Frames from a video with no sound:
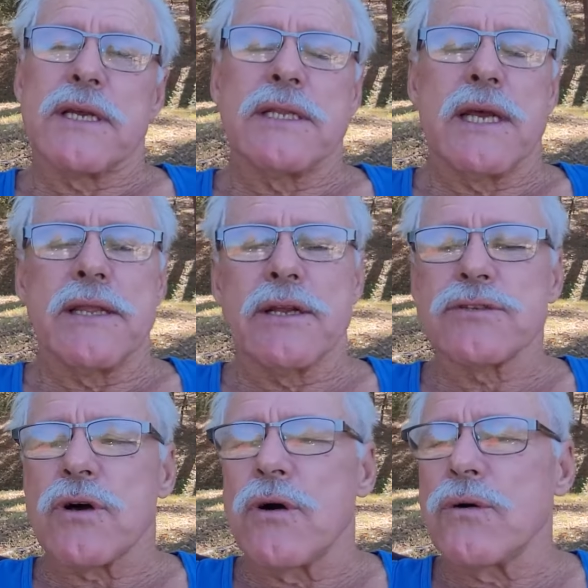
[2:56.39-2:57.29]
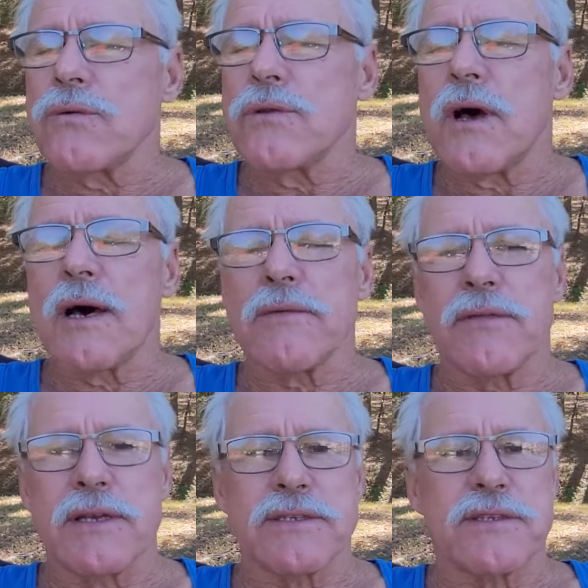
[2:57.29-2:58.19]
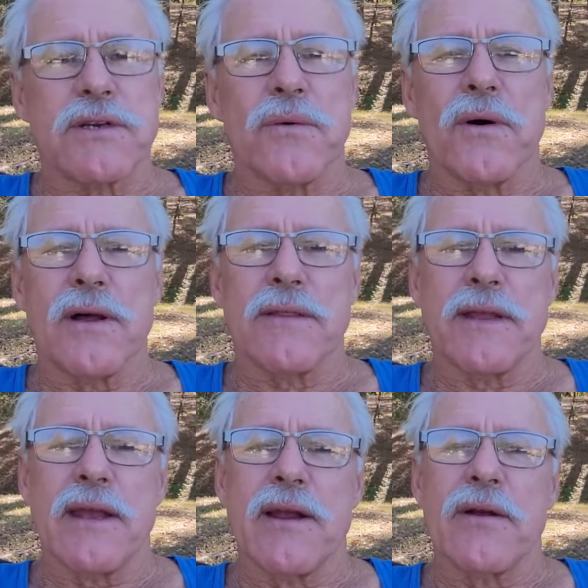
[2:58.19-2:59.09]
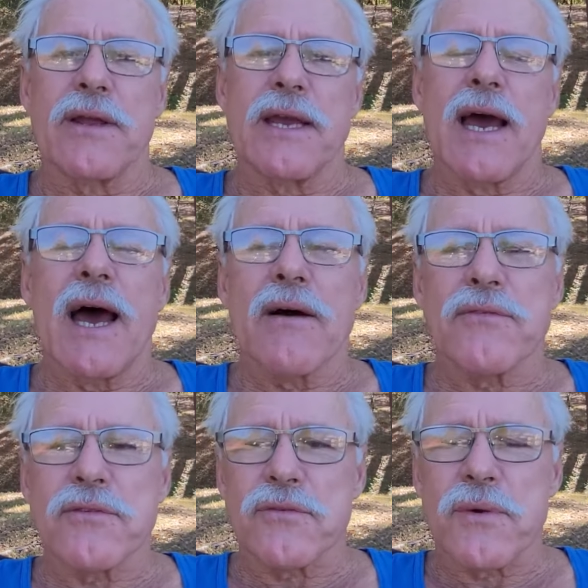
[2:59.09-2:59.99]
And then there's a whole lot of things that go on in the area after the